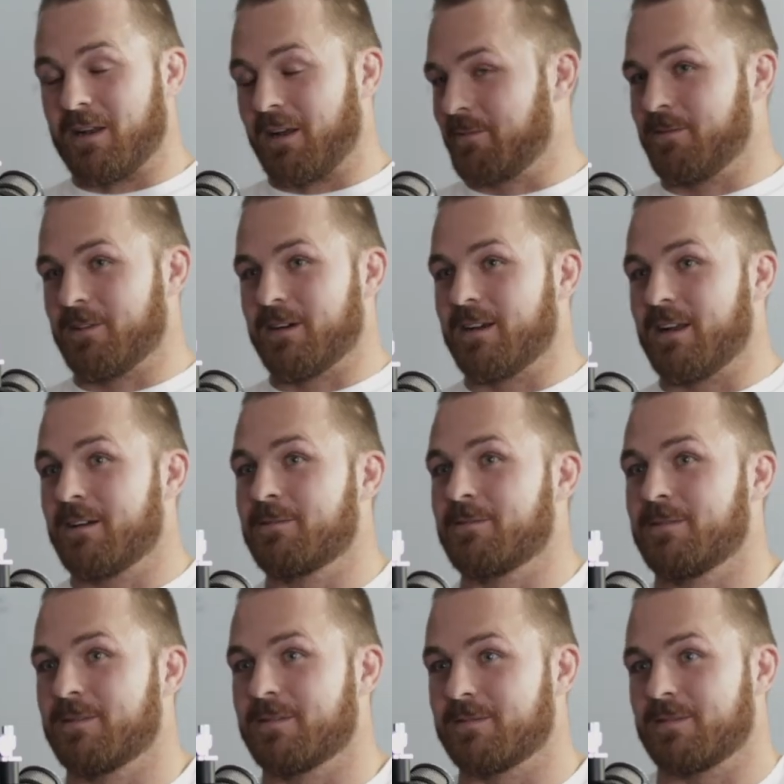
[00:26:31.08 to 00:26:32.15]
fair
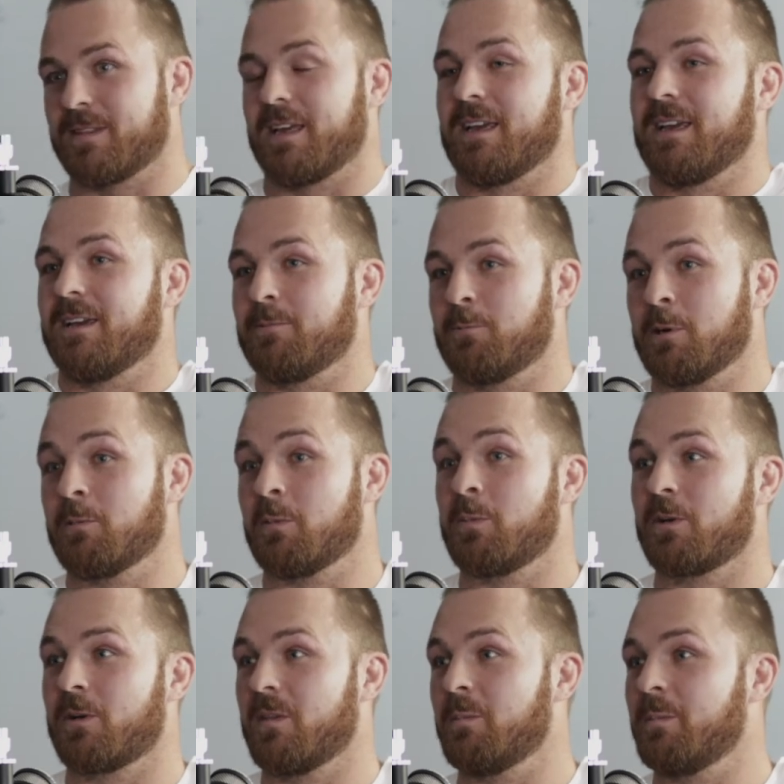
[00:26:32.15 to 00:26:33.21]
enough, we were
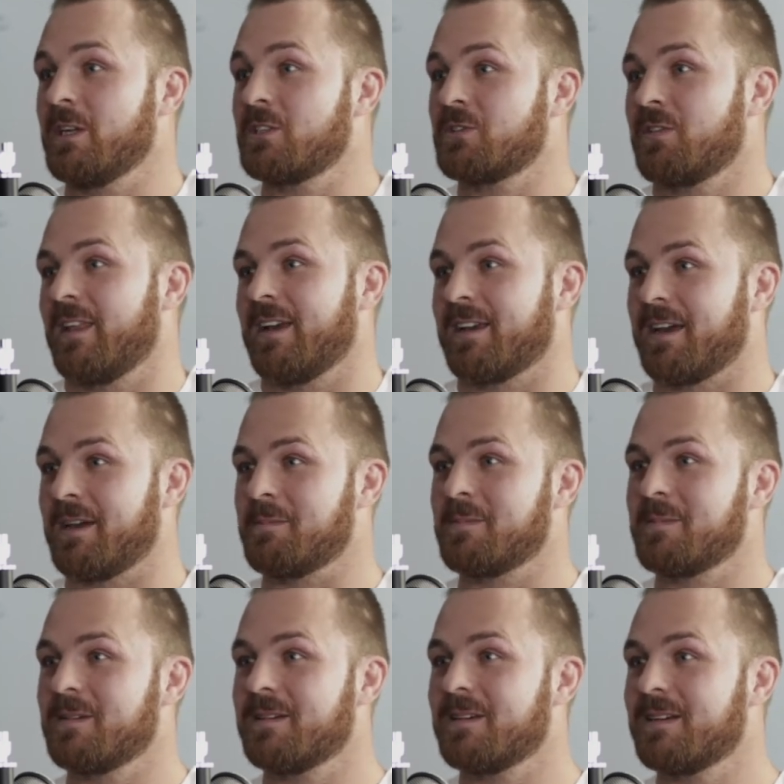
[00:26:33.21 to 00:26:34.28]
put on the bench for that game.
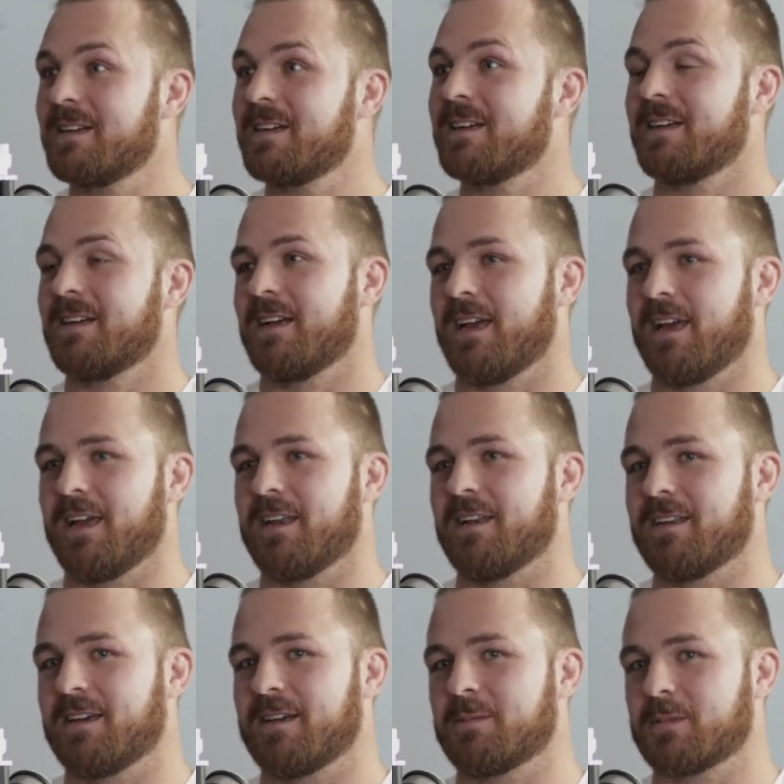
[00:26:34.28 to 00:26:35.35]
Yeah.
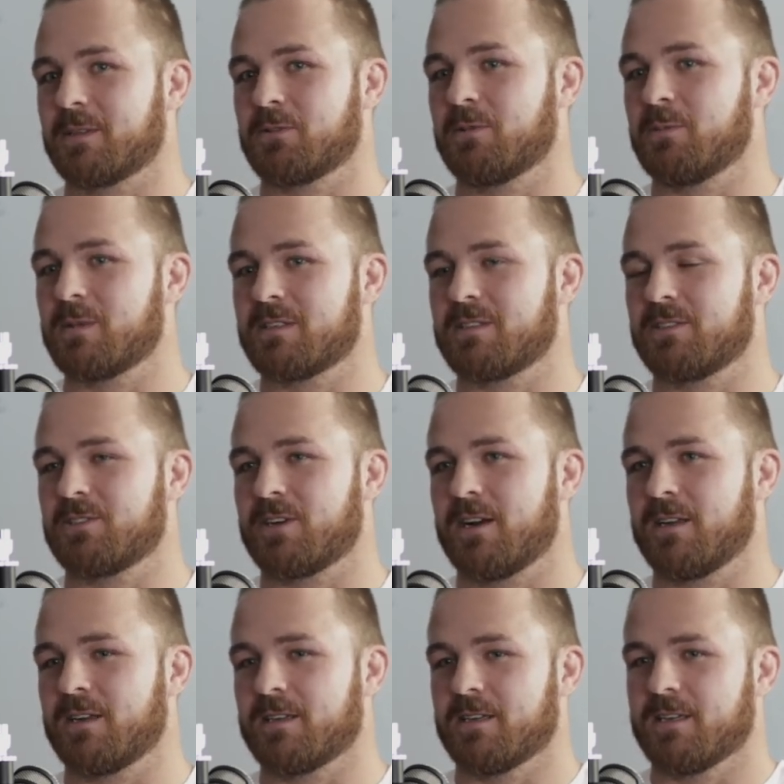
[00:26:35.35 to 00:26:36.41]
And because we'd missed the
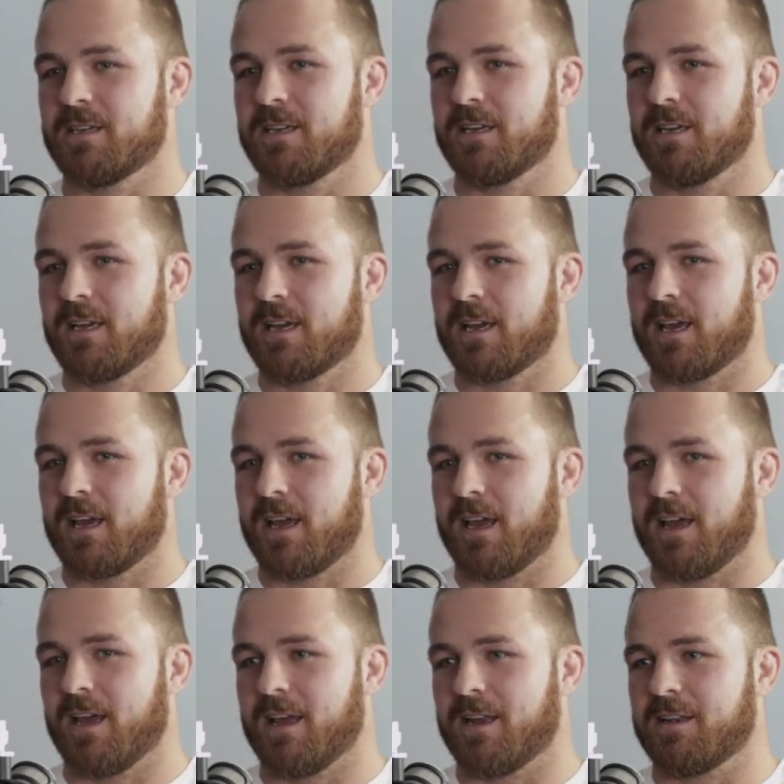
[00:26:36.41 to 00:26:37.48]
training.
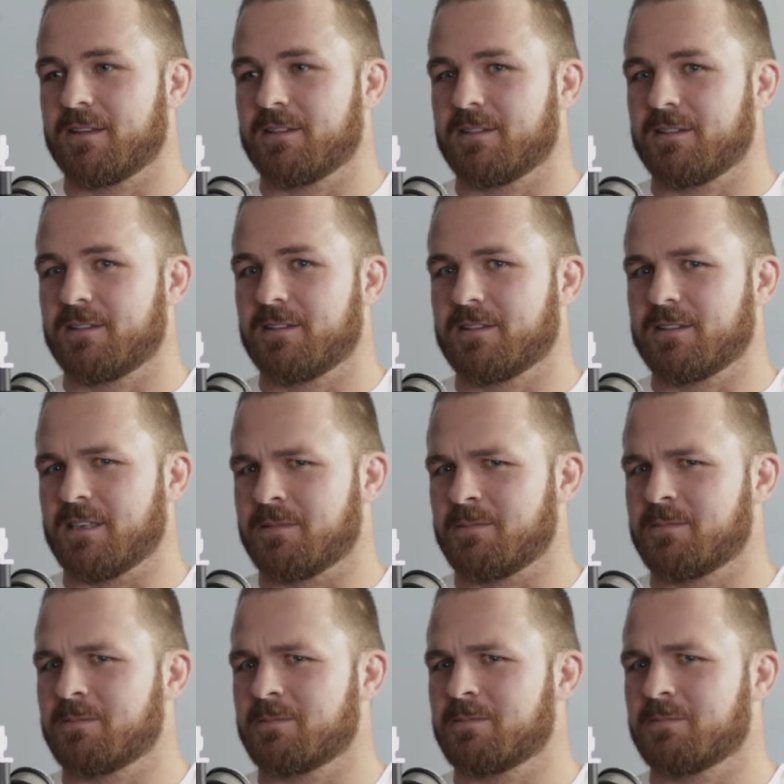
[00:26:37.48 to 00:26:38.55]
And then
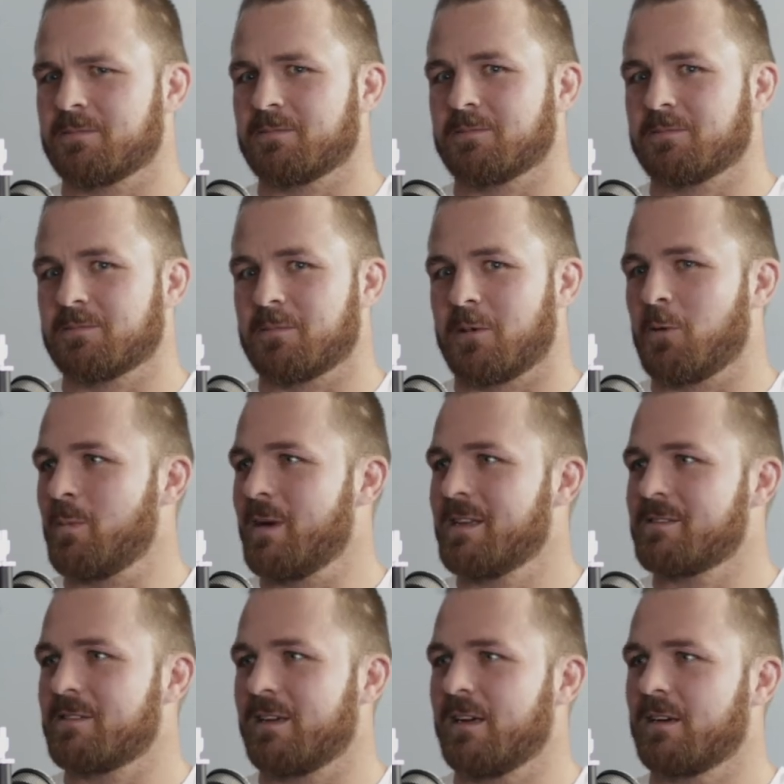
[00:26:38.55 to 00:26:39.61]
my old
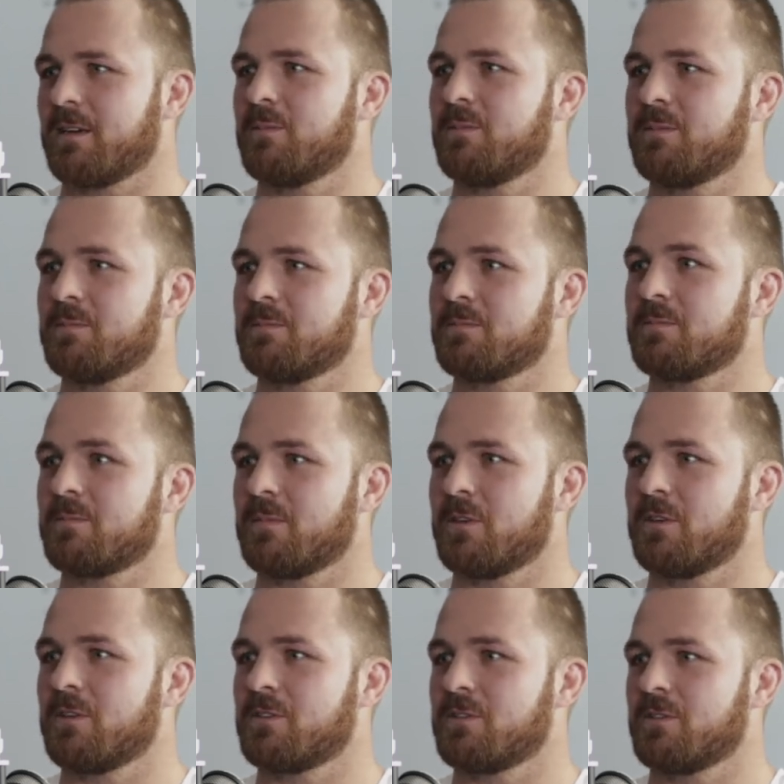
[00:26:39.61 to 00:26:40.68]
man's like, "How come you
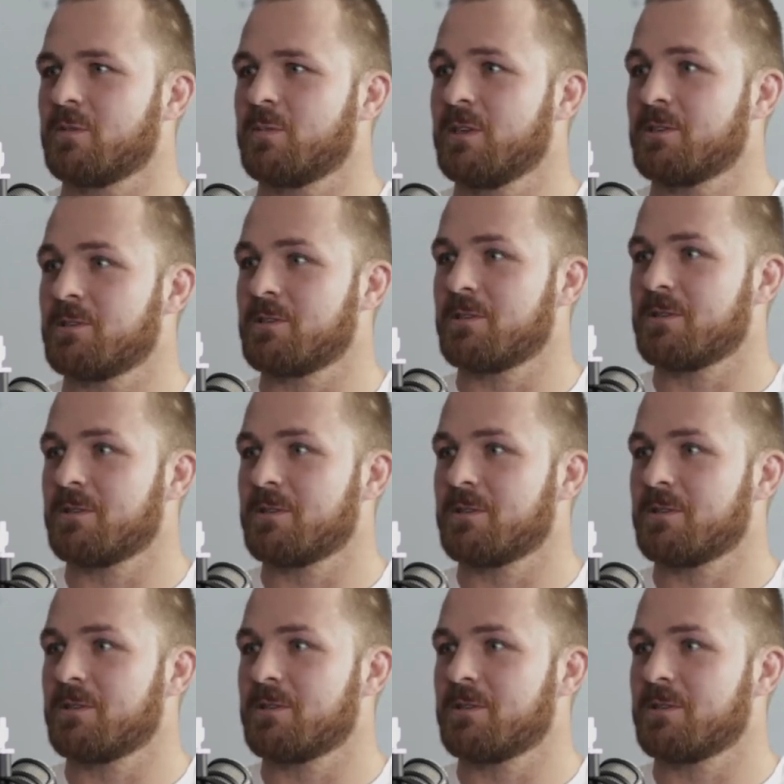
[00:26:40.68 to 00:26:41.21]
guys are on the bench?"